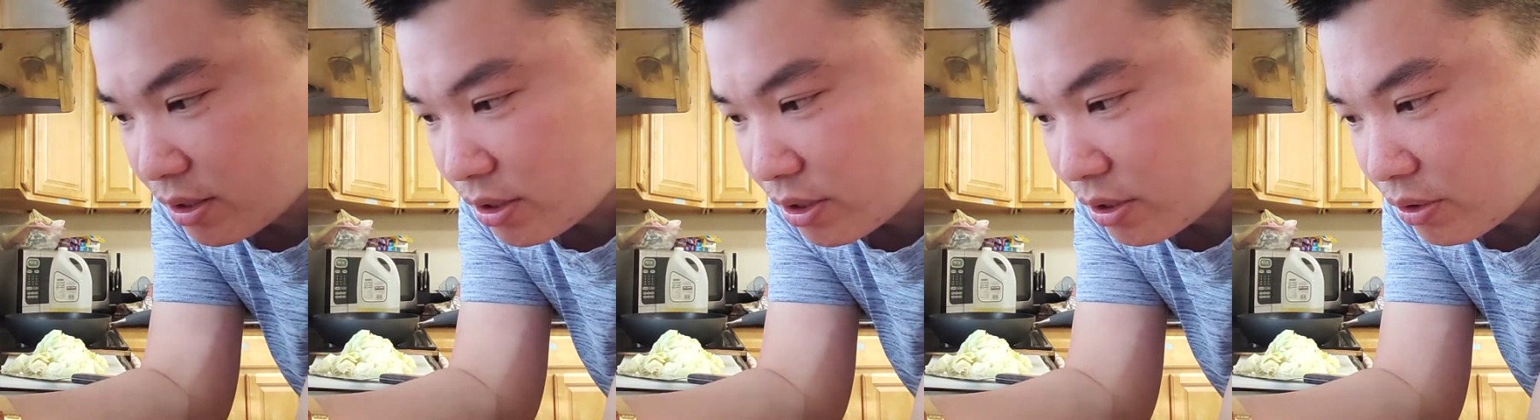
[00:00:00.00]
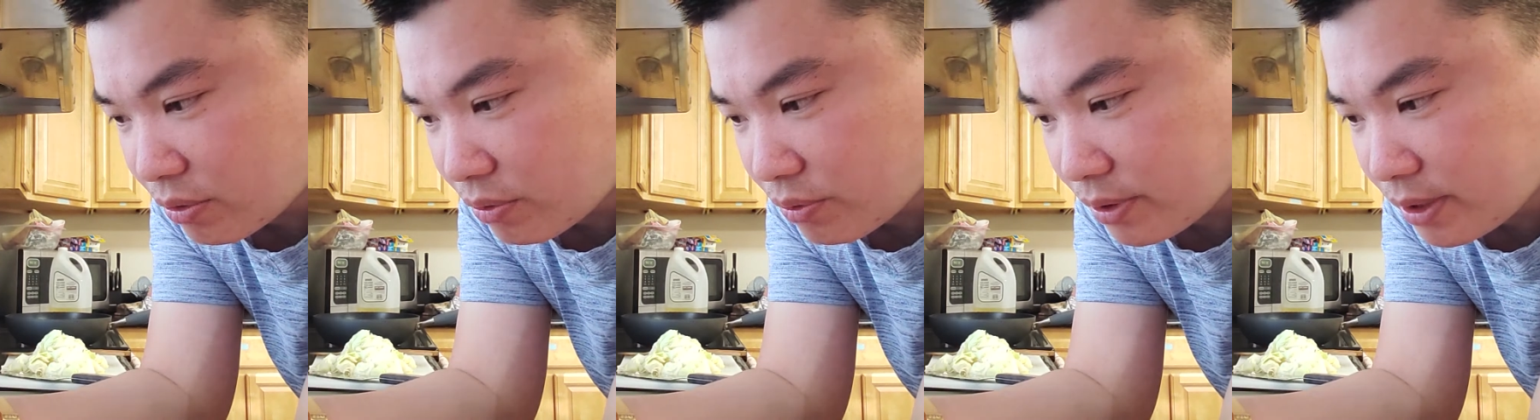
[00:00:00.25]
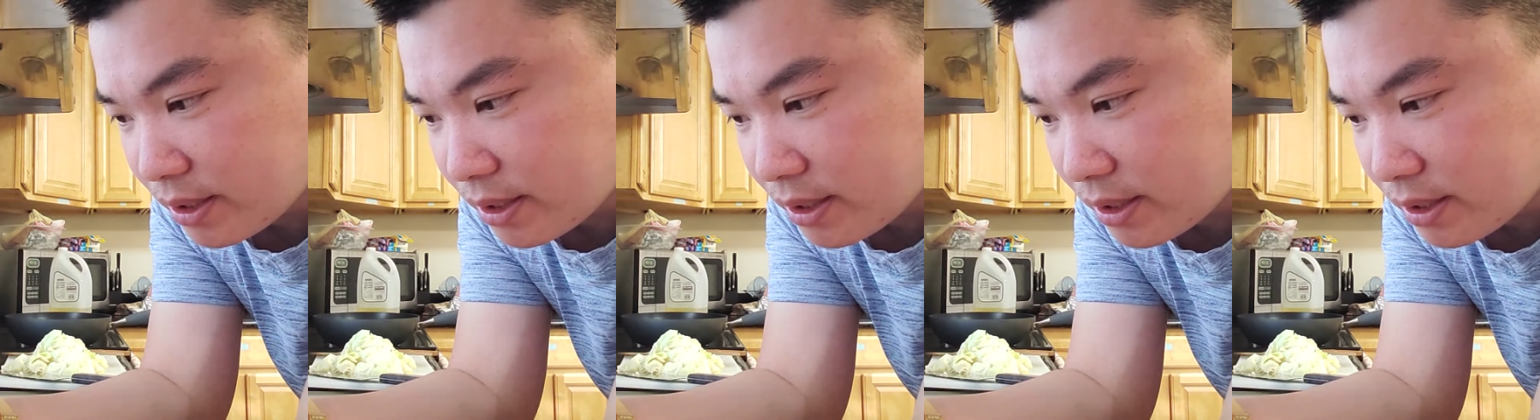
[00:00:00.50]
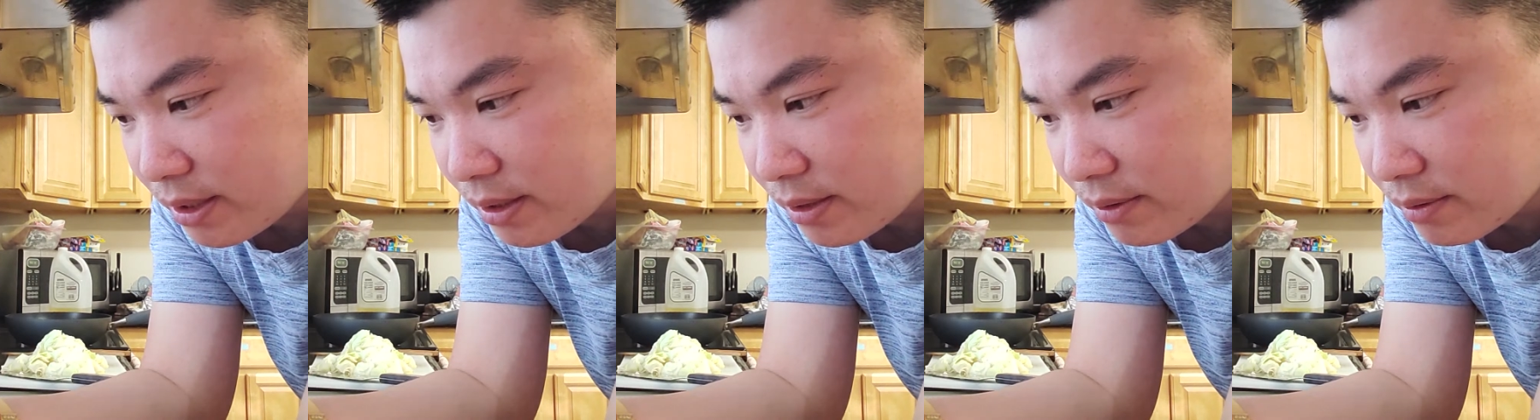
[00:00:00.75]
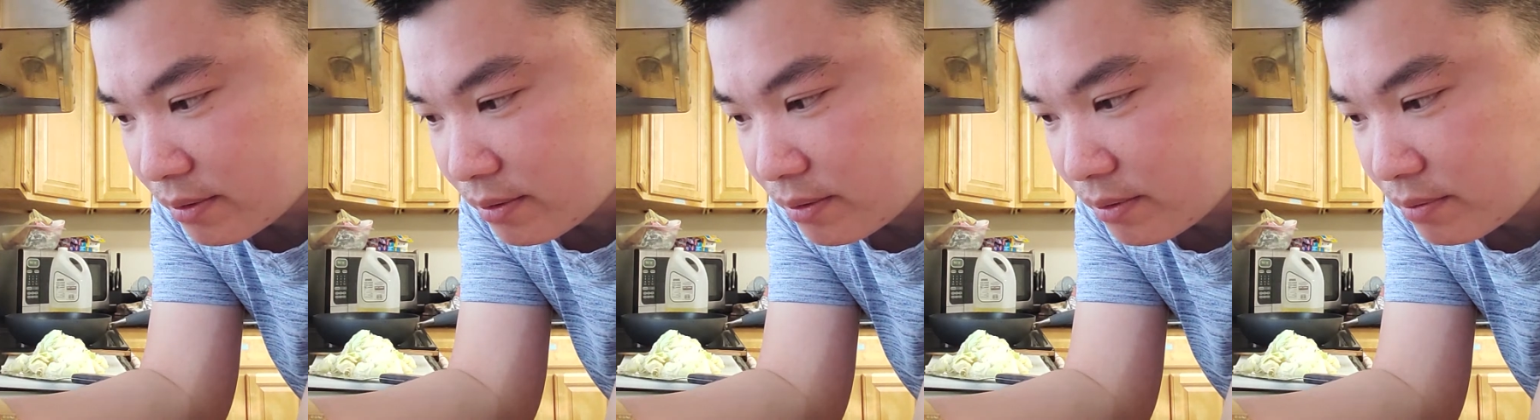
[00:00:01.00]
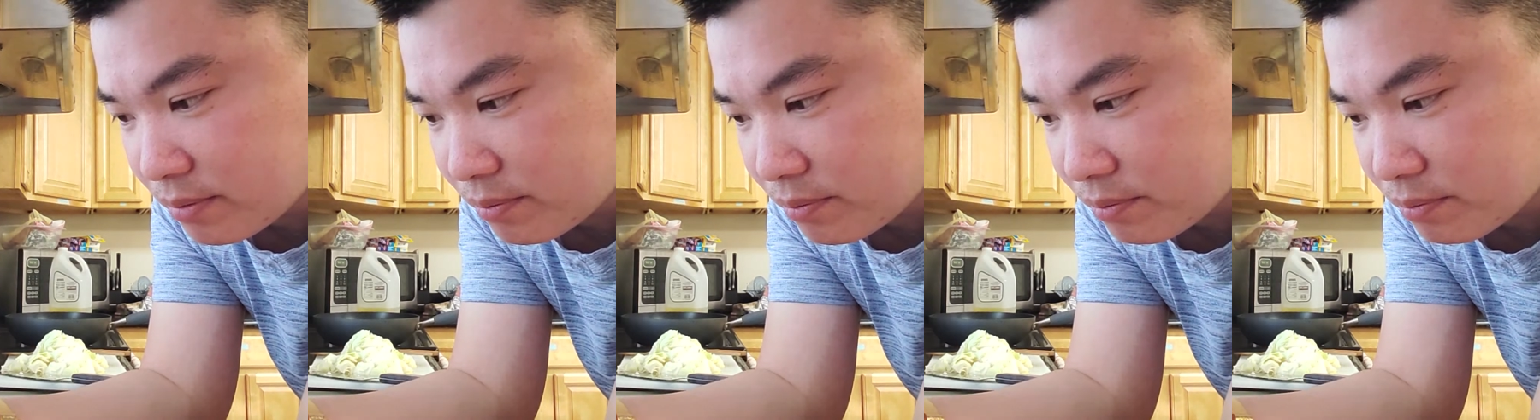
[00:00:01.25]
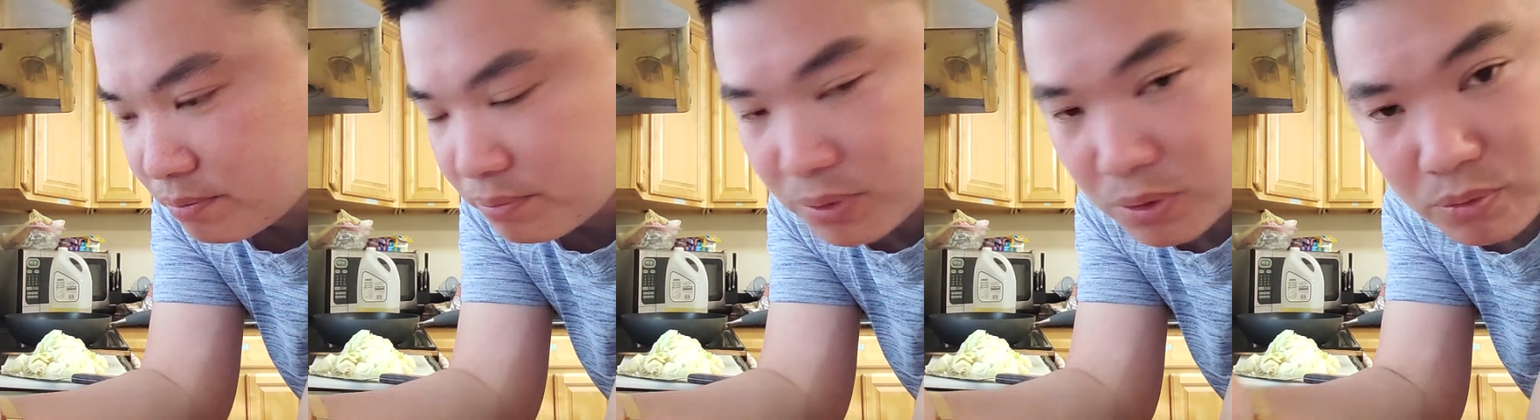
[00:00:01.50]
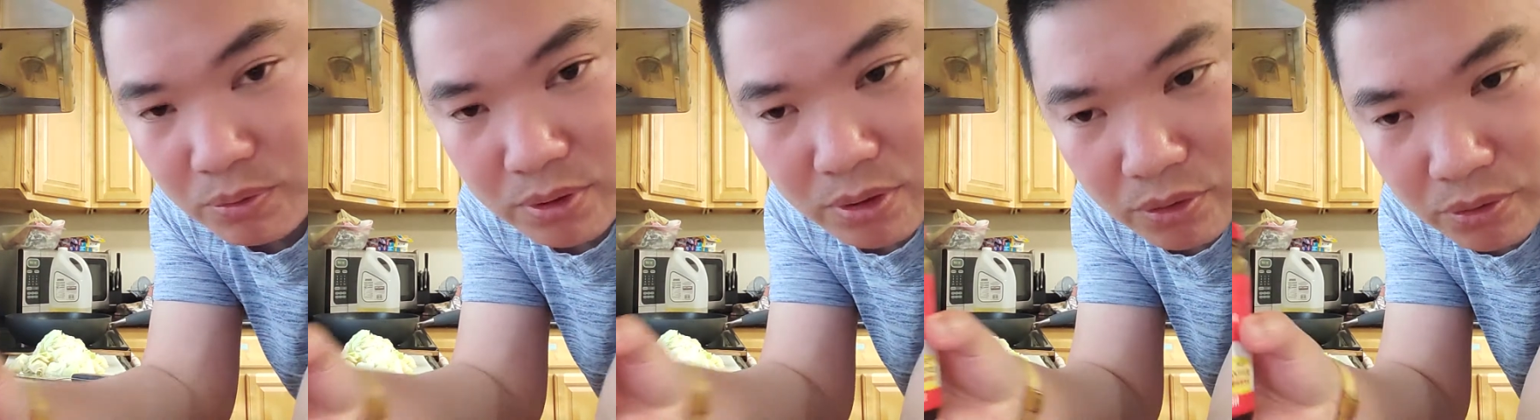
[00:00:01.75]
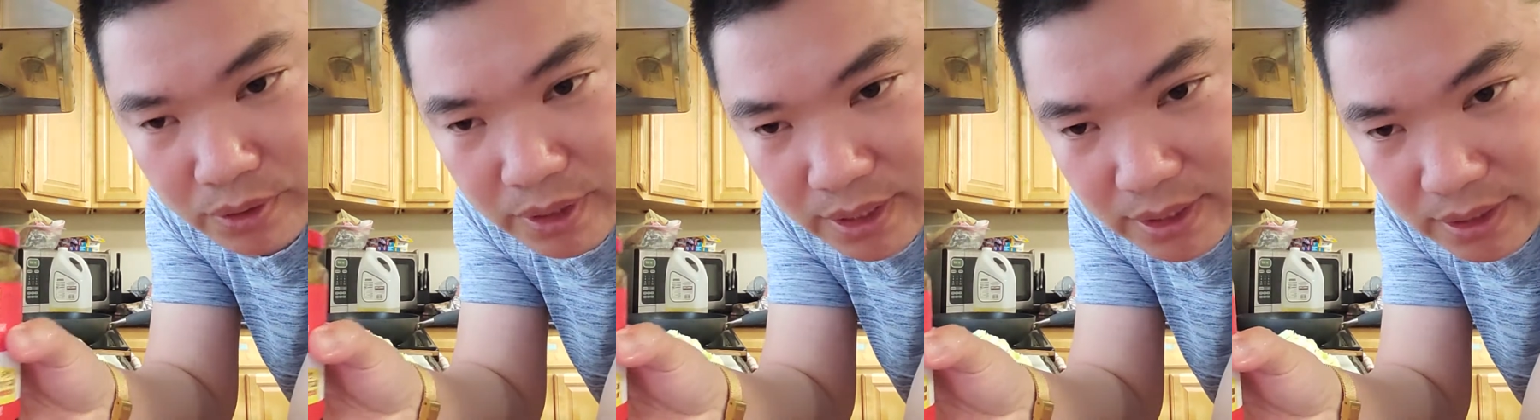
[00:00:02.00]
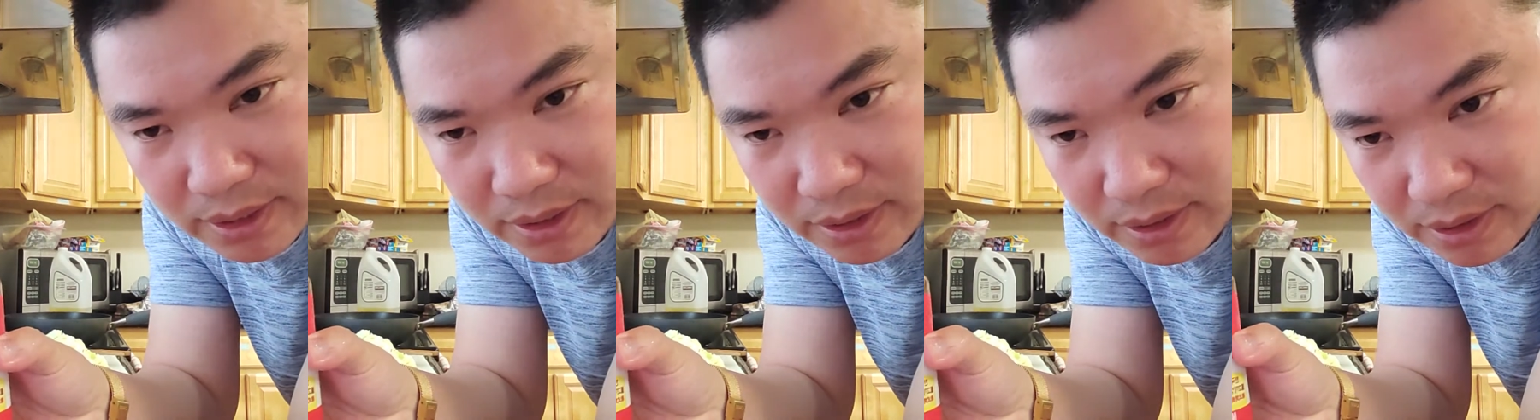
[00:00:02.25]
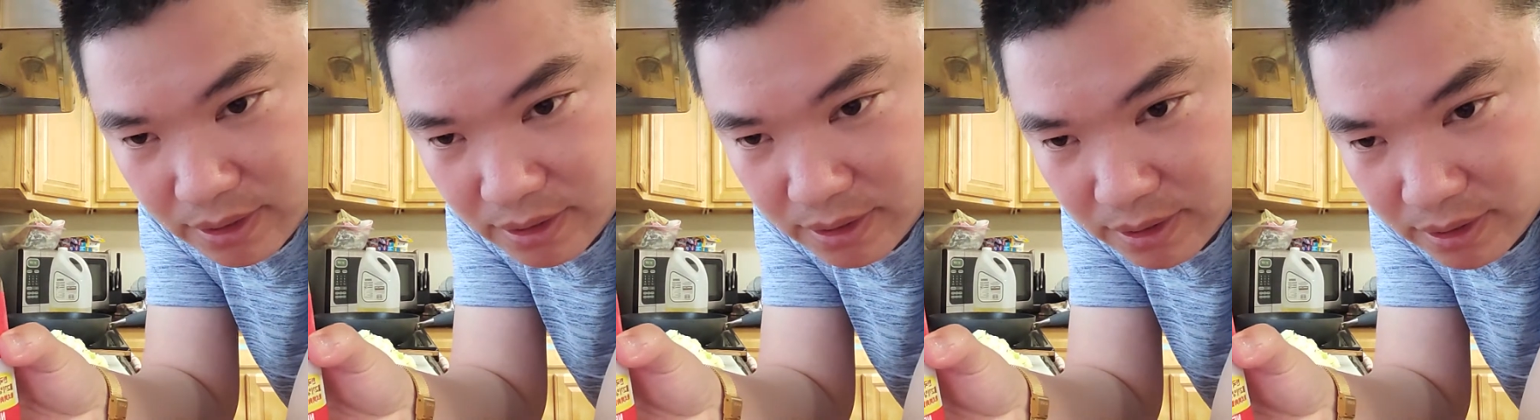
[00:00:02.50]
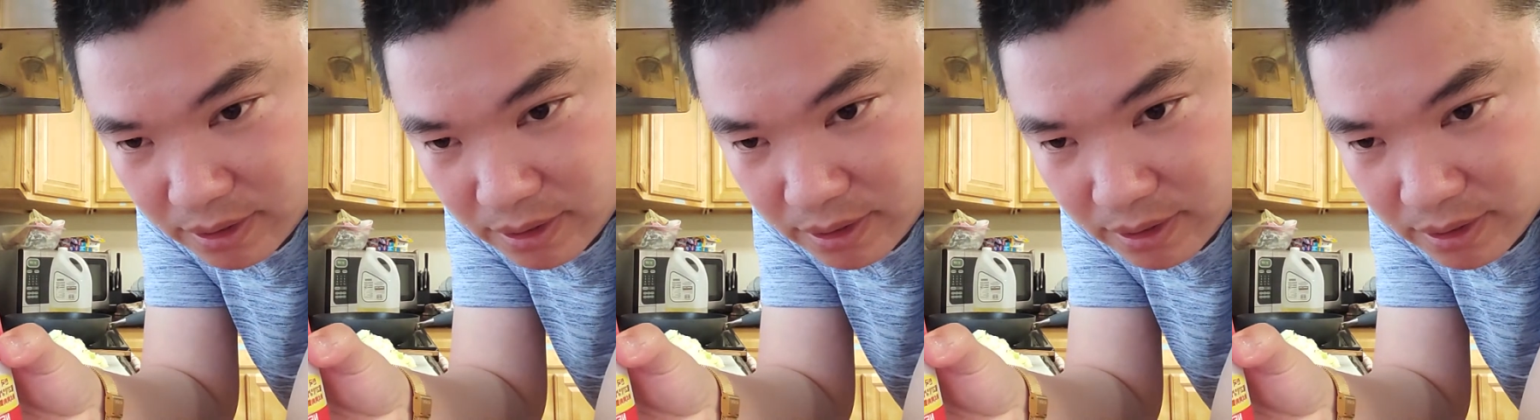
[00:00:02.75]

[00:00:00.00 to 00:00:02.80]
Korean bulgogi